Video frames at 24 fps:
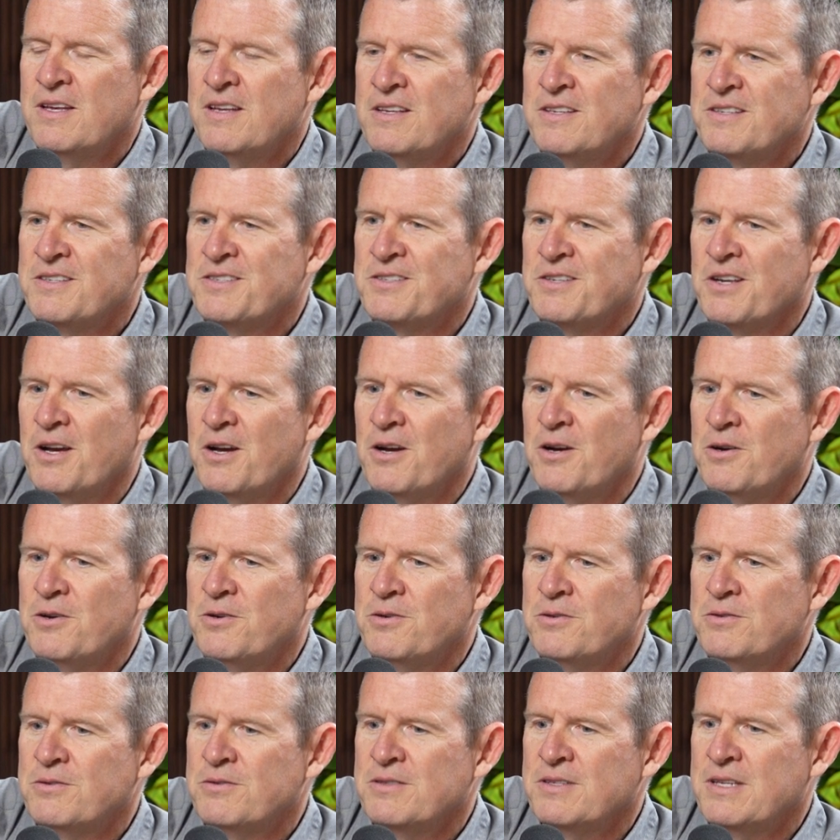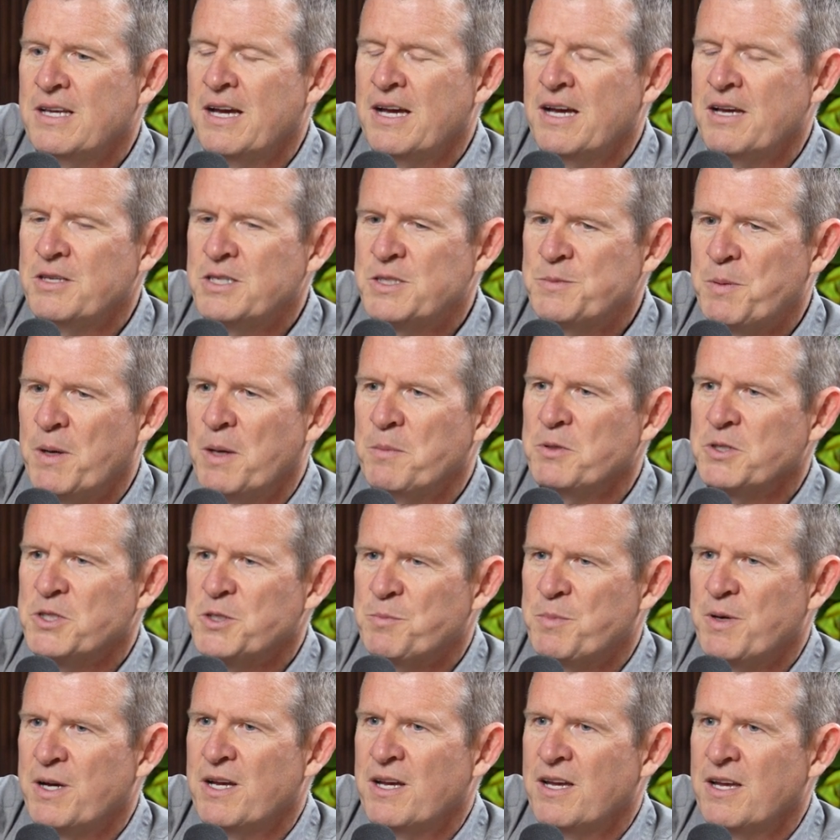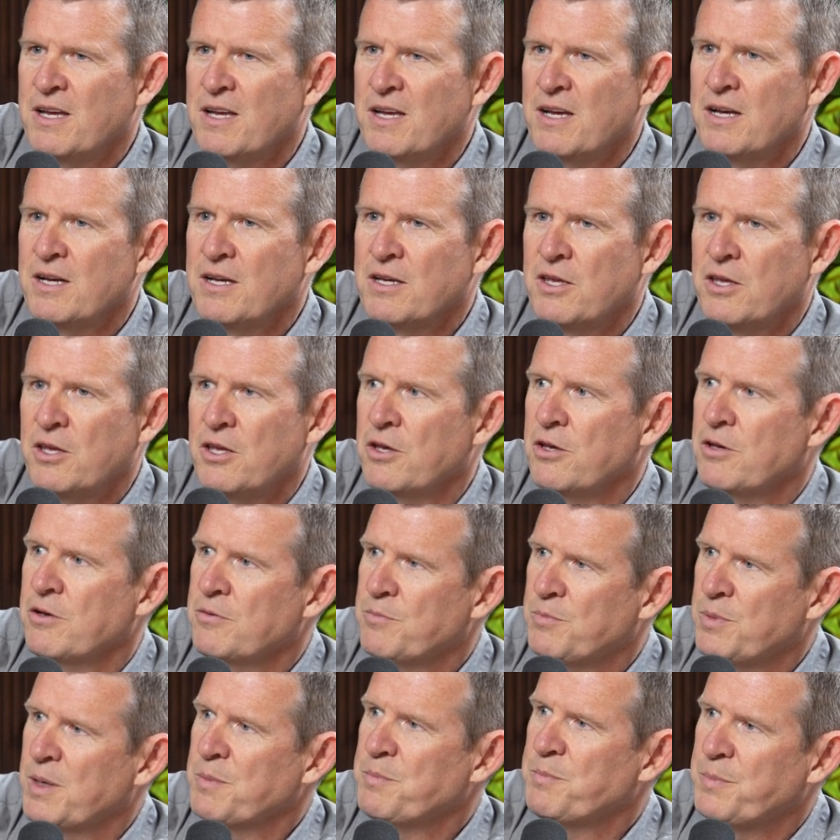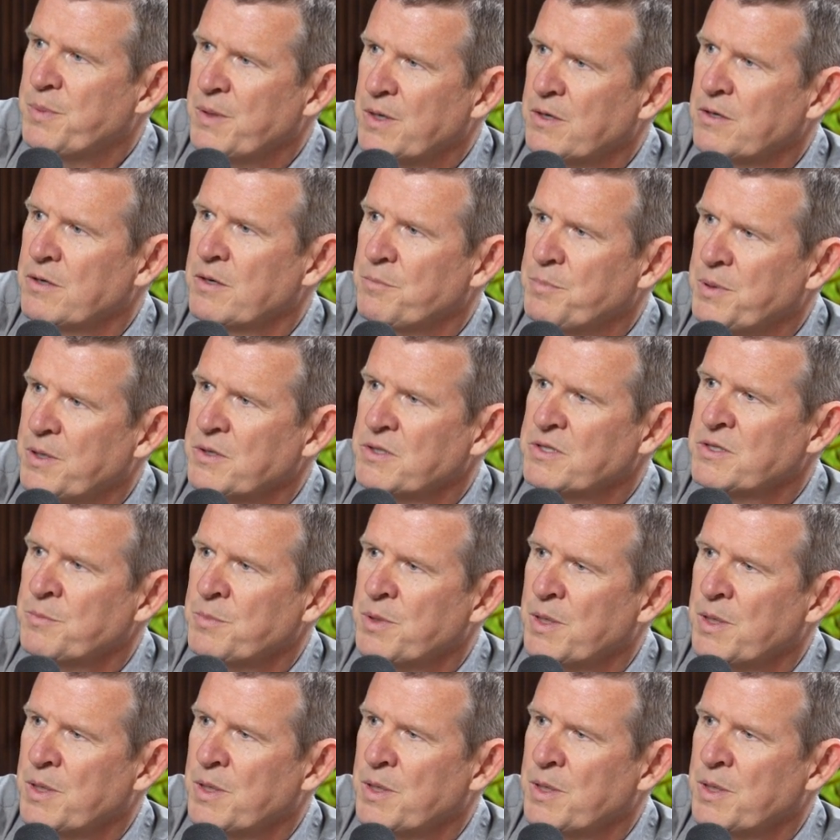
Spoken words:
So yeah, it's published by by Pearson